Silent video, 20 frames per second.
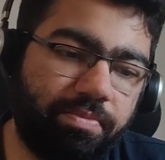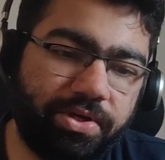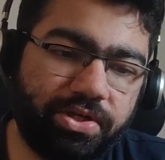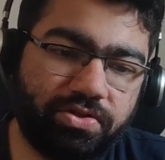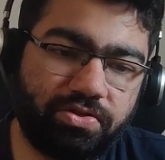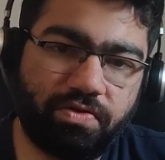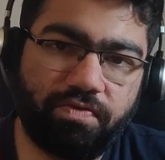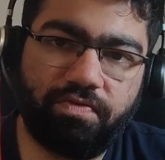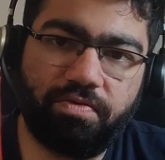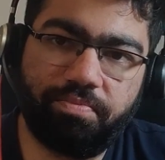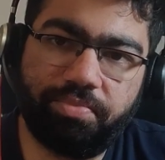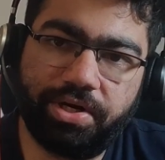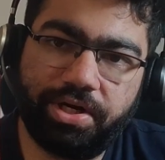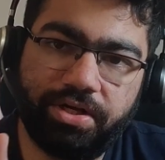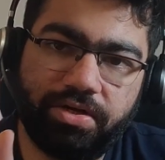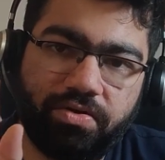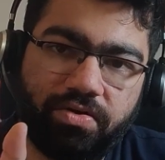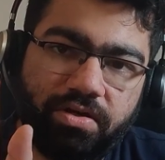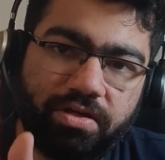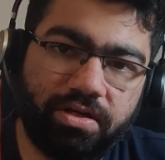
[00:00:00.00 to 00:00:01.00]
the basis of a
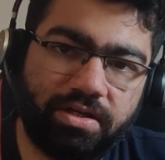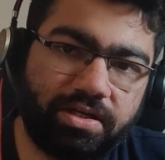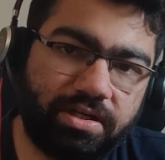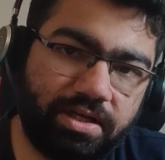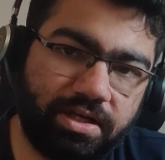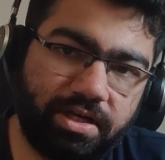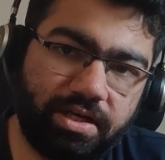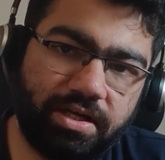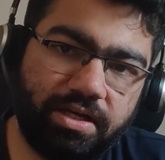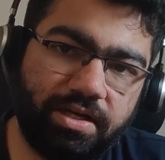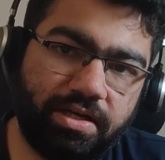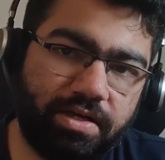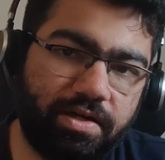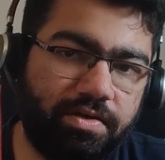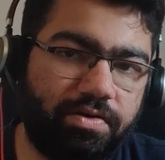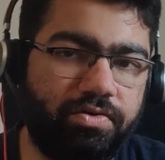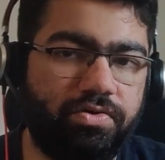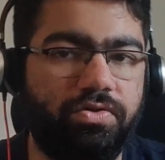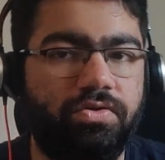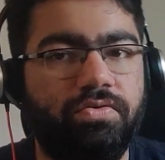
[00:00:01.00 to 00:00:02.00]
particular key
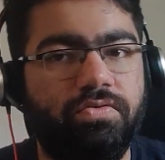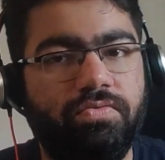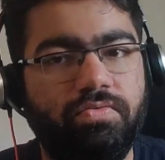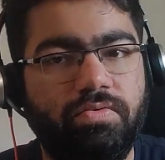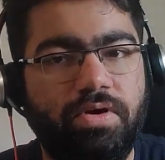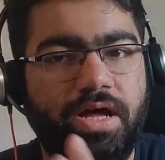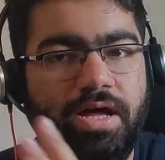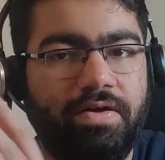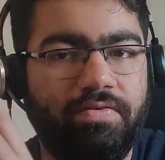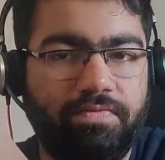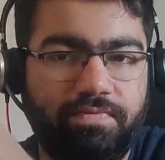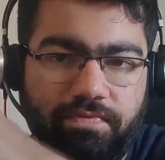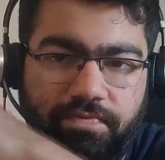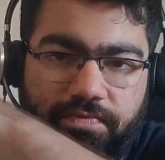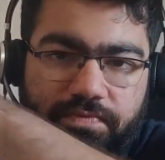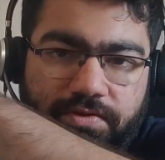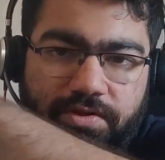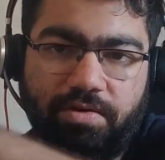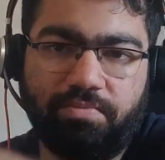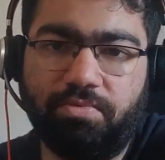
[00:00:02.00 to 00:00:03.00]
you have
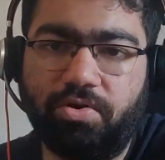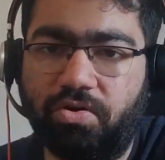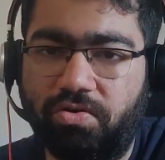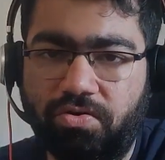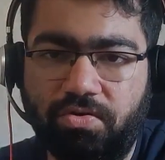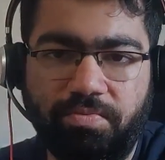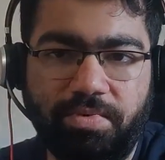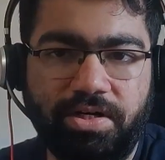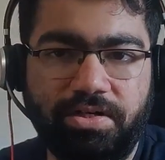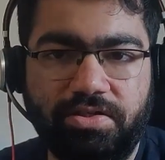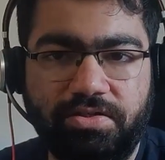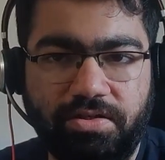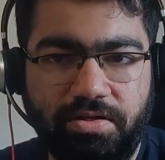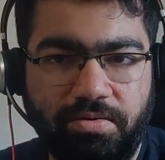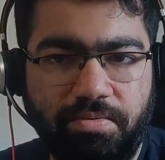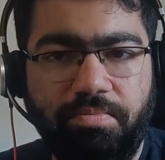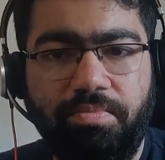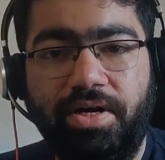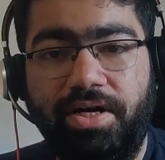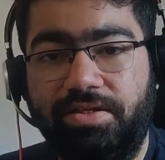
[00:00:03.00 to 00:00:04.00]
some documents
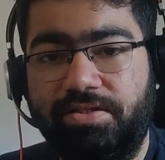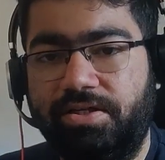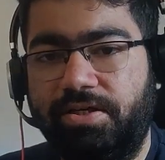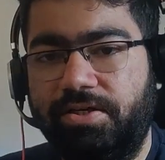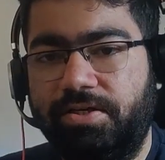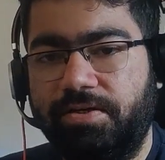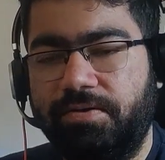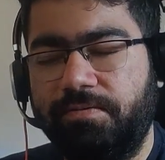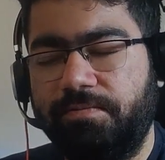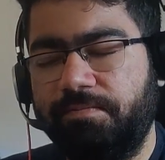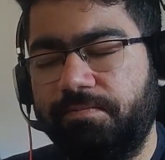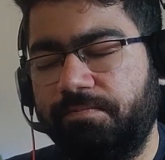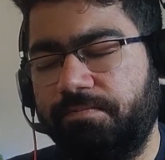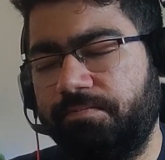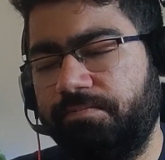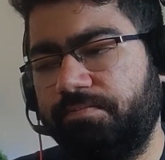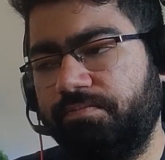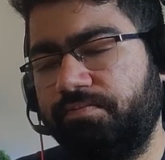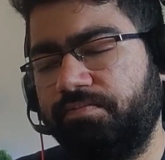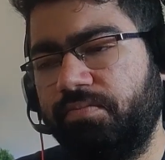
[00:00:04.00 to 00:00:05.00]
present.
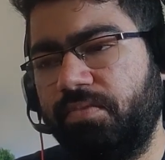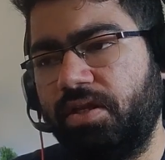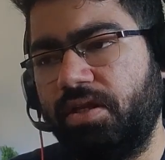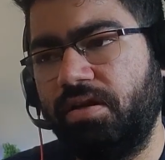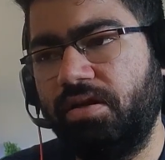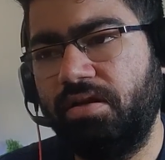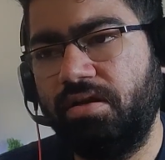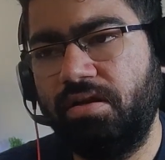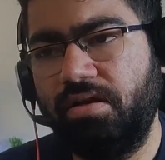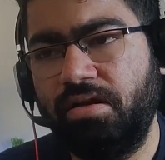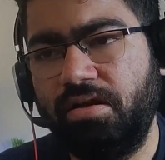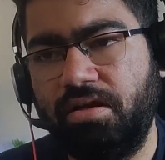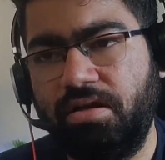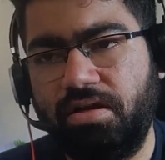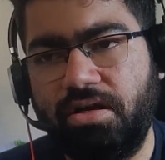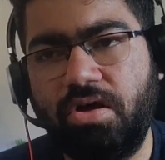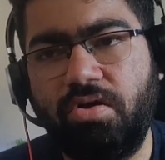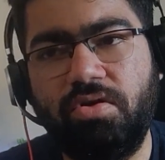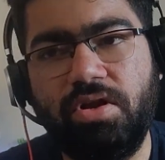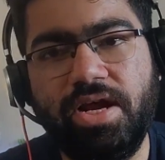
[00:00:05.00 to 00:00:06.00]

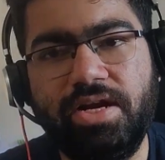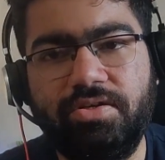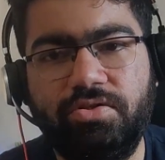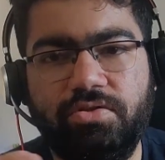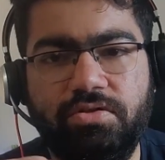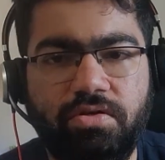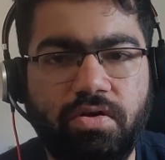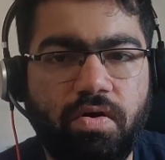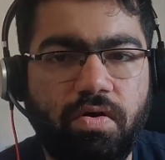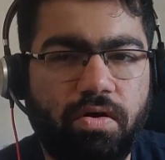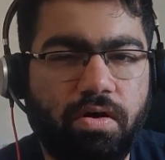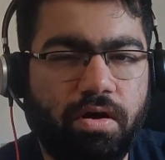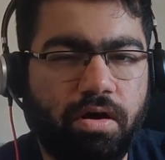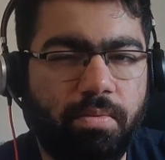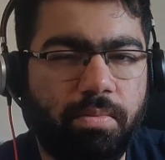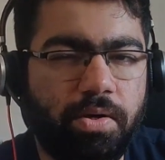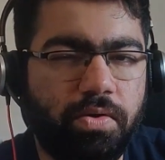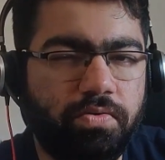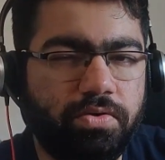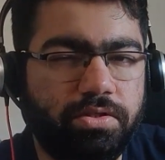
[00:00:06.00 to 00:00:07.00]
Now let's talk
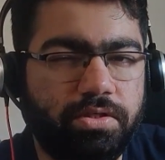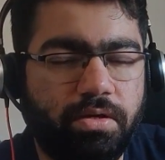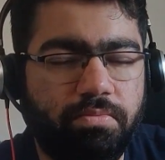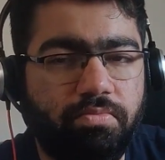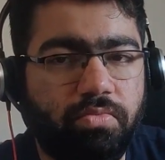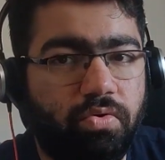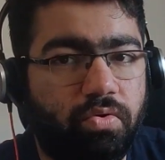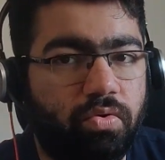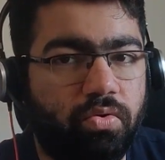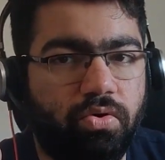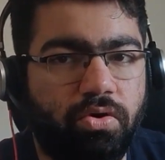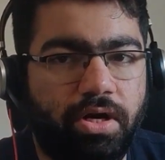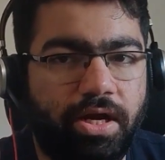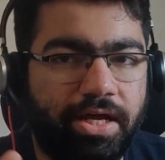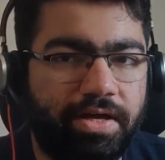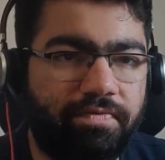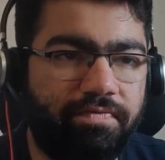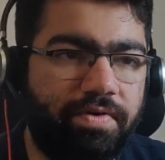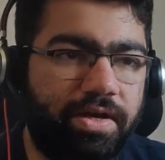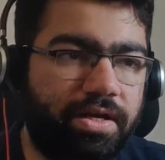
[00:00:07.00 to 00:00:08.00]
about some code,
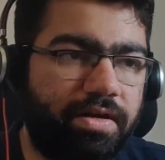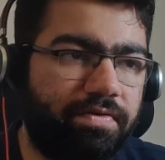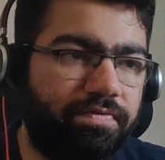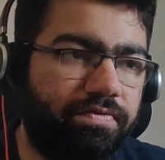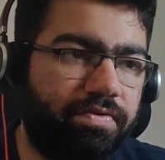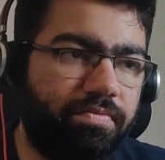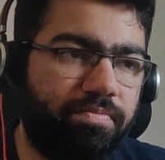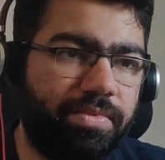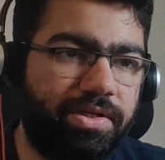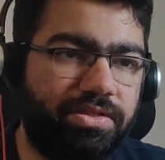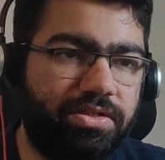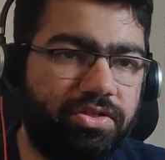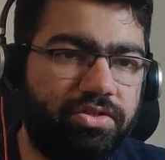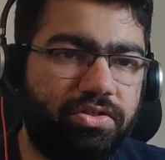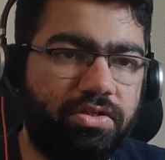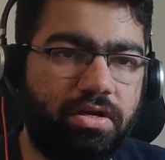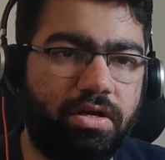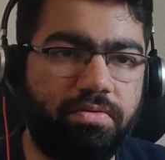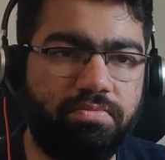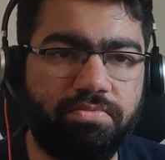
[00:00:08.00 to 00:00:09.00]
like when if a
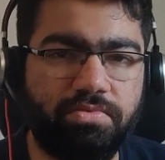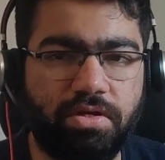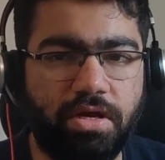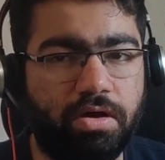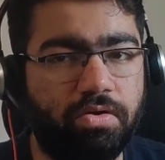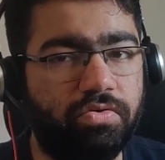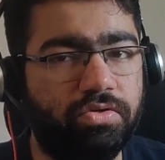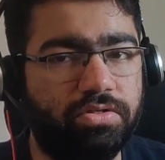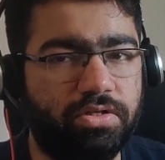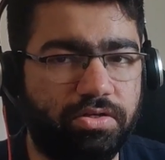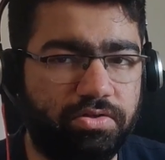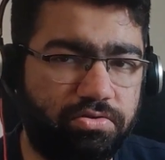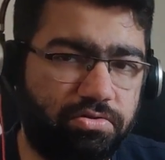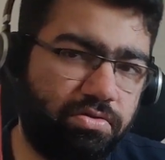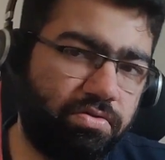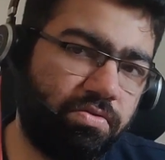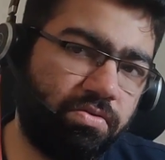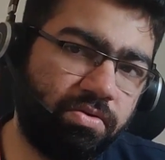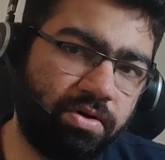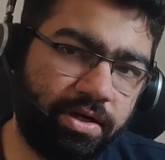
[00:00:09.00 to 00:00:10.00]
message comes, how is it
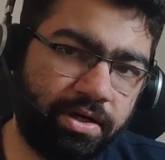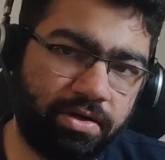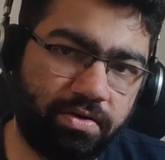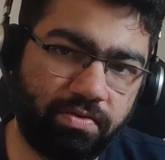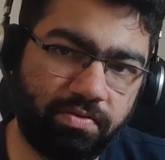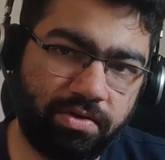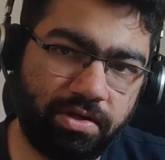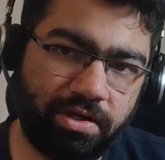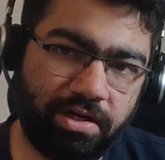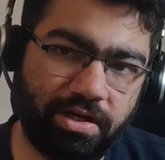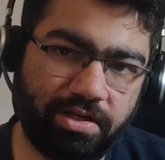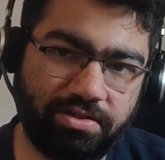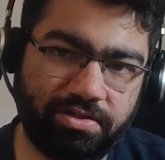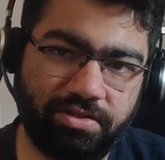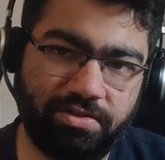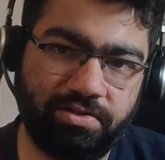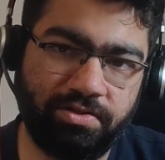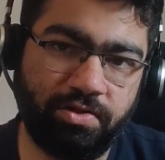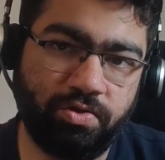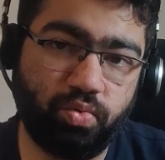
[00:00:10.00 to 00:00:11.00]
stored into the
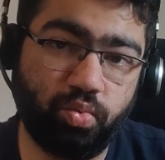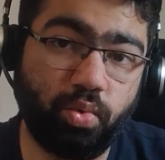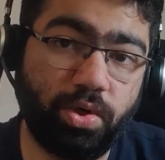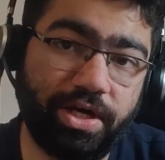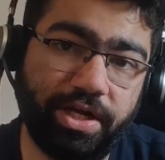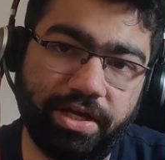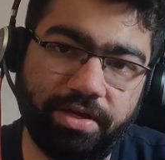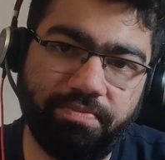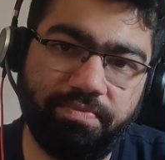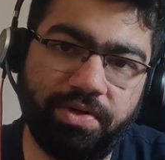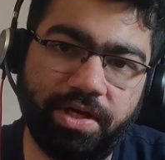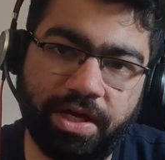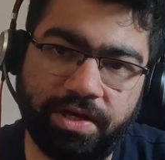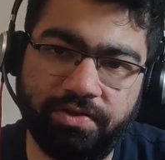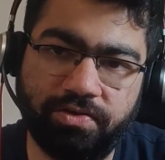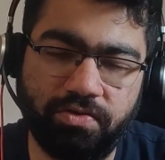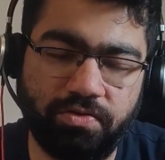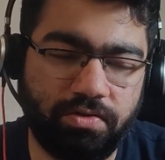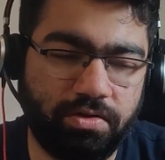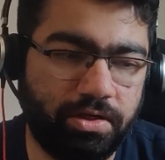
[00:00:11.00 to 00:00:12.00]
Elasticsearch, what
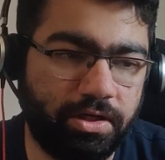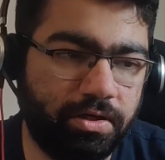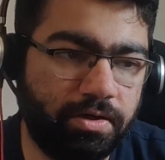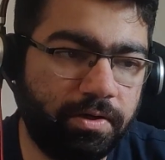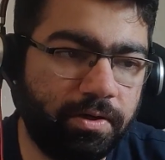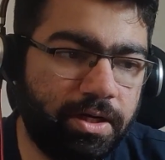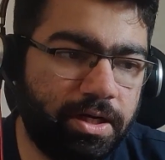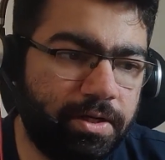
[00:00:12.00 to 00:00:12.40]
APIs you need.